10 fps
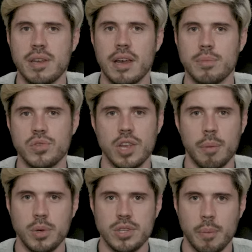becomes
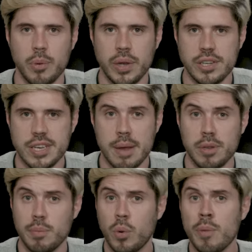WWE
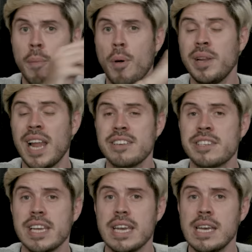Champion. But what about Bobby
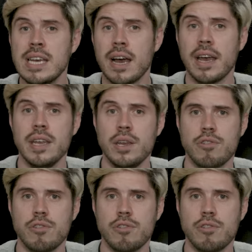Lashley? I hear you